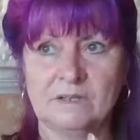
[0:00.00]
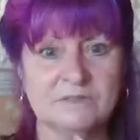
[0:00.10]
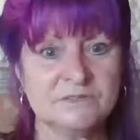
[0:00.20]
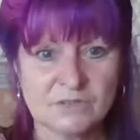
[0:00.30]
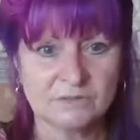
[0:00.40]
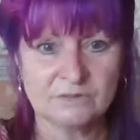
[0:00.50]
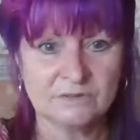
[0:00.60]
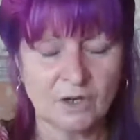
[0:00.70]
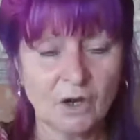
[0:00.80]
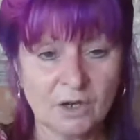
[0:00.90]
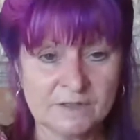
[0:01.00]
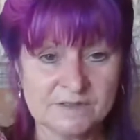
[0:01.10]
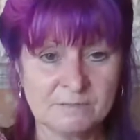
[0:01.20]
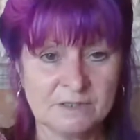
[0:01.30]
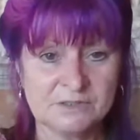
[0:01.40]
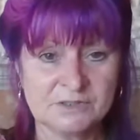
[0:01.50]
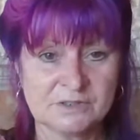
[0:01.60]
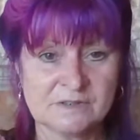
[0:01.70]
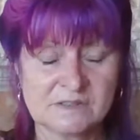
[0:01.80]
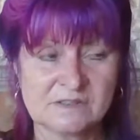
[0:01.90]
into the higher
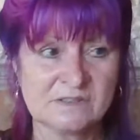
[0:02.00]
dimensions,